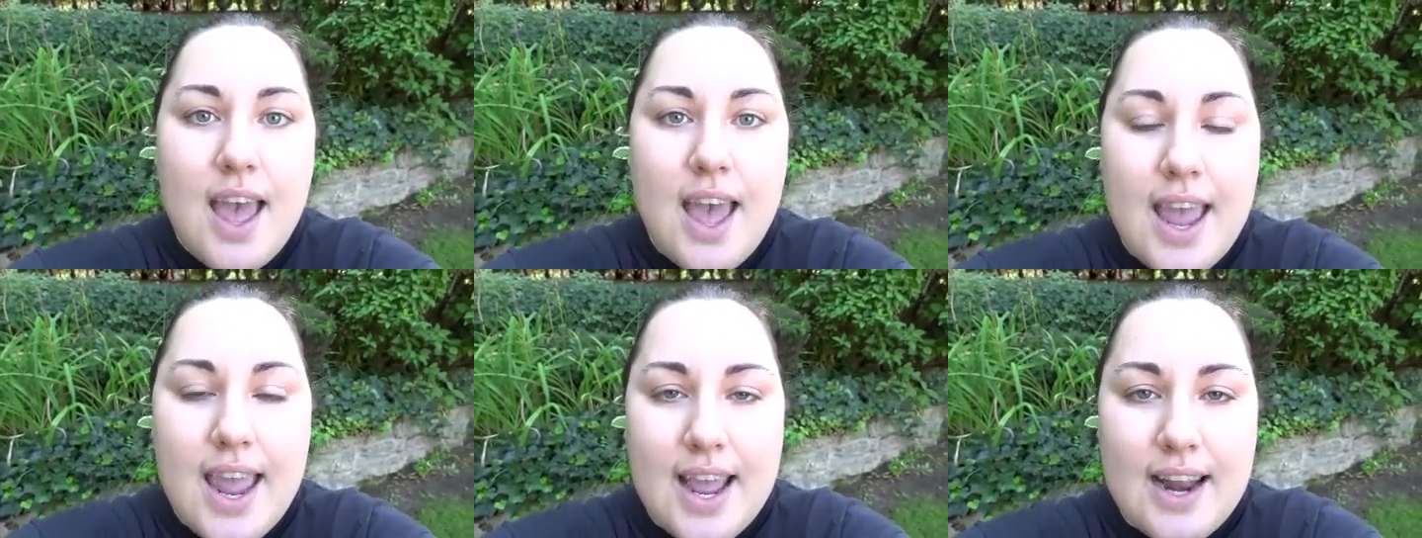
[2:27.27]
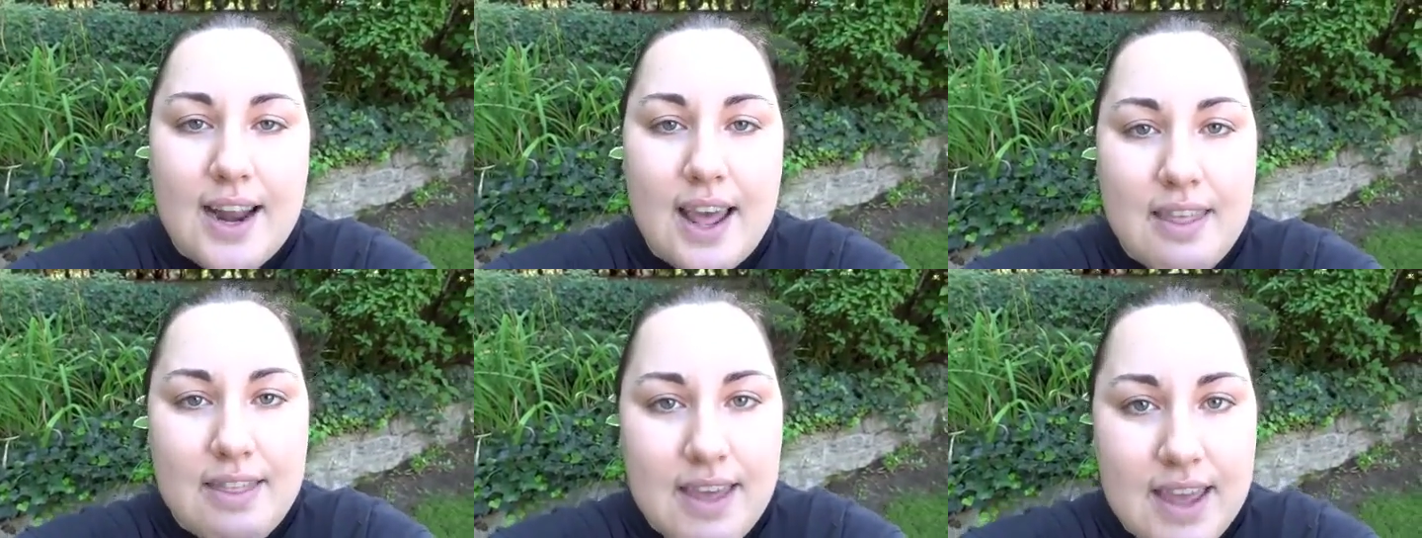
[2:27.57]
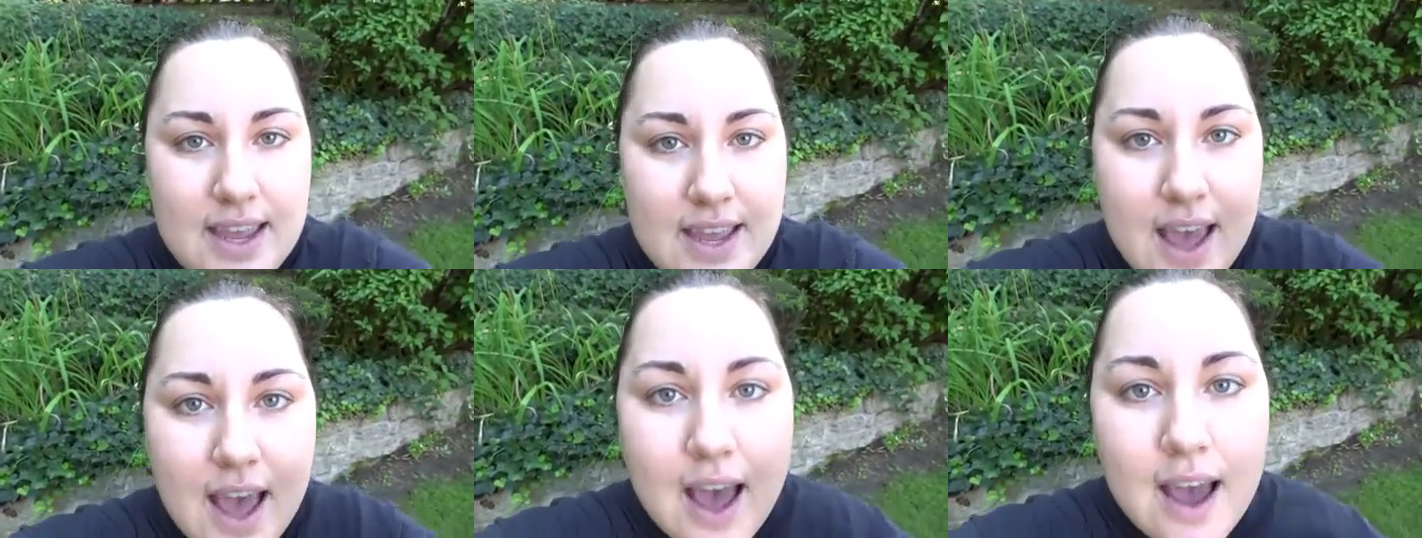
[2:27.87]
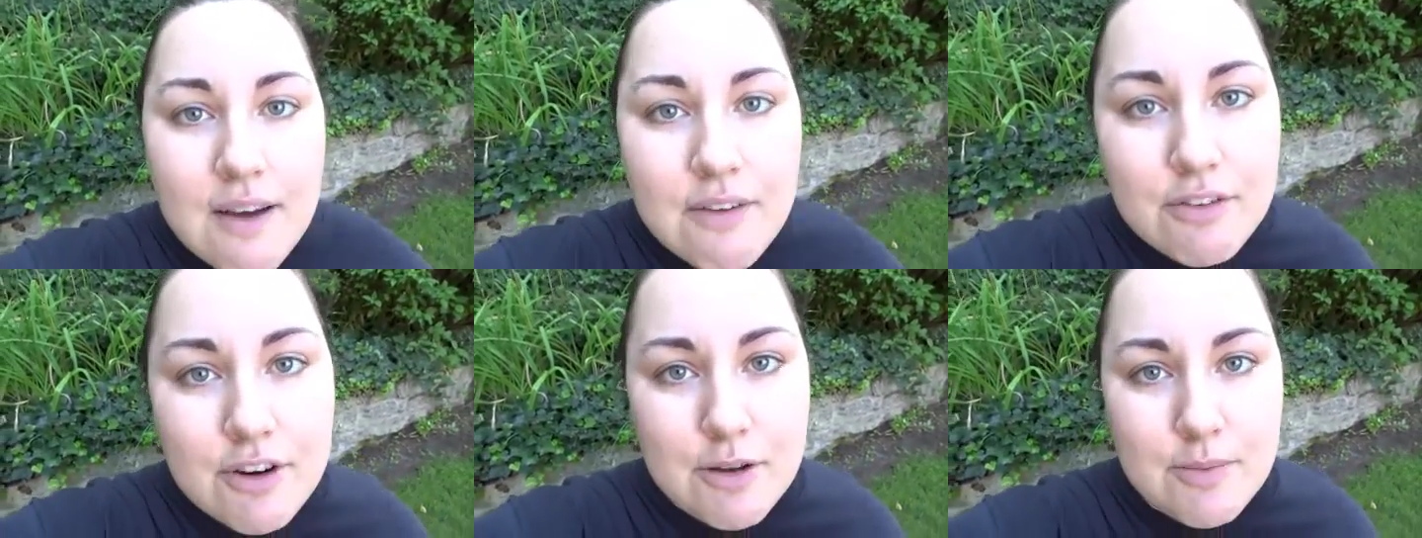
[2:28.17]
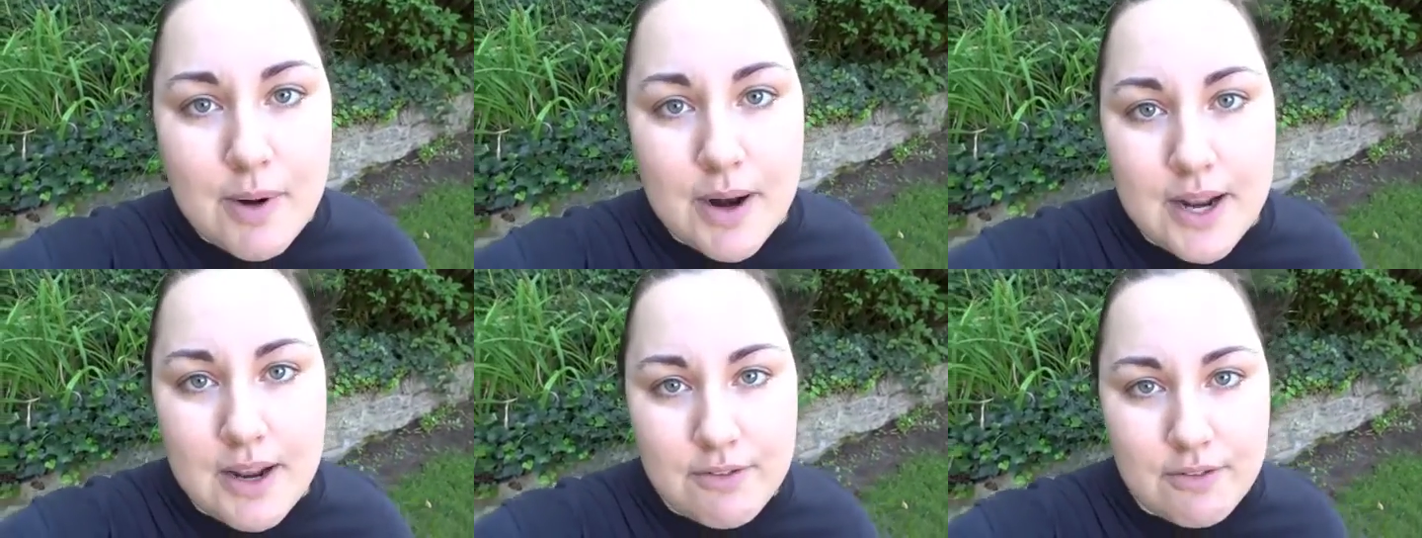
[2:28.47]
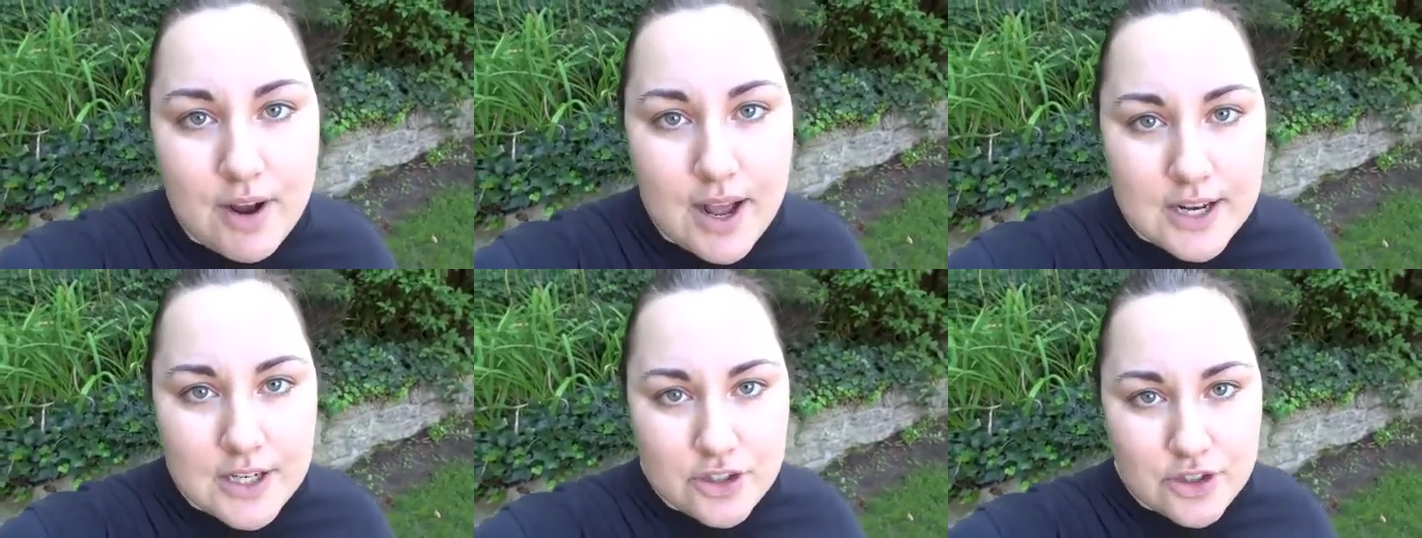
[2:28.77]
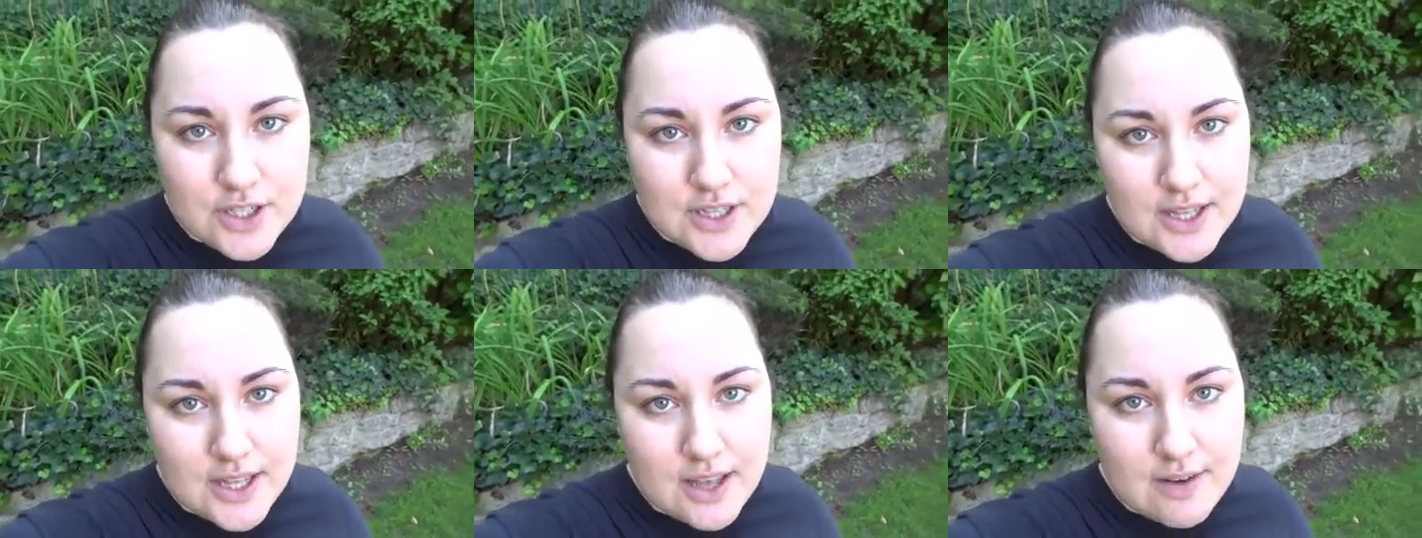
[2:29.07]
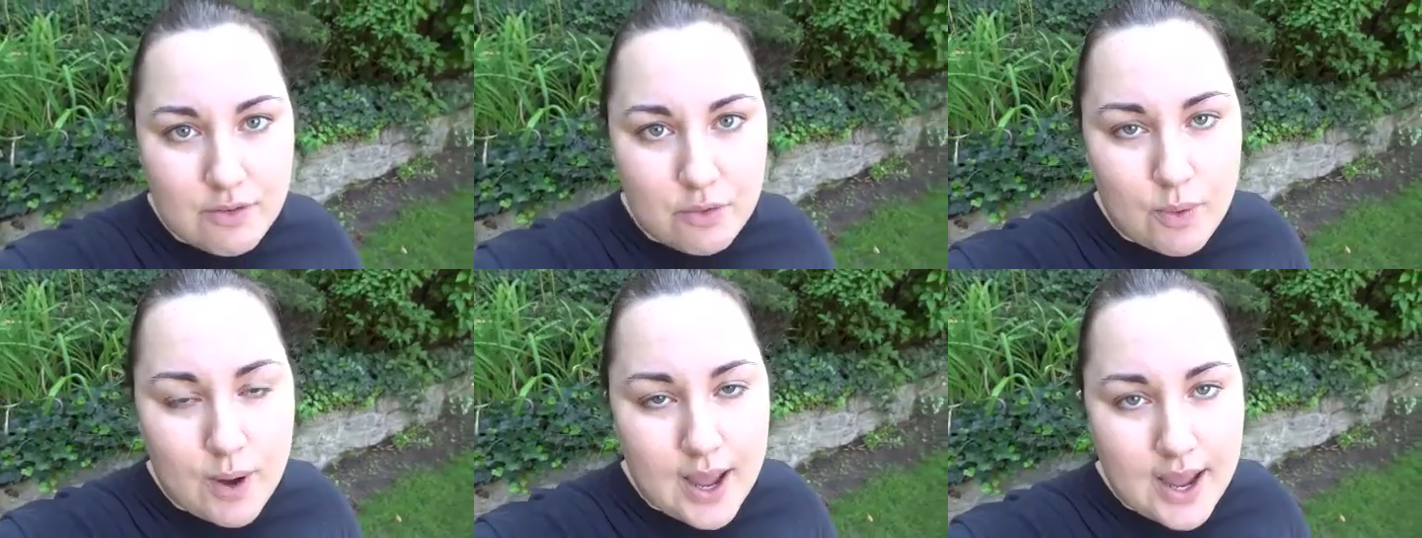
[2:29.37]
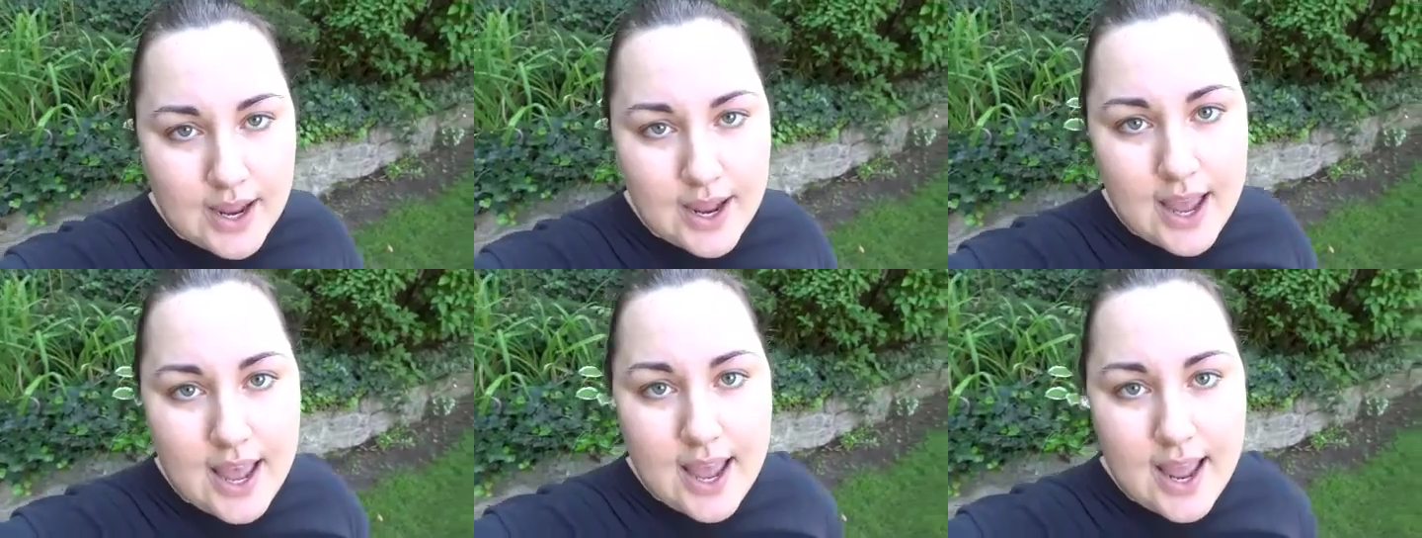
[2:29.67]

And I thank everybody for entering the giveaway.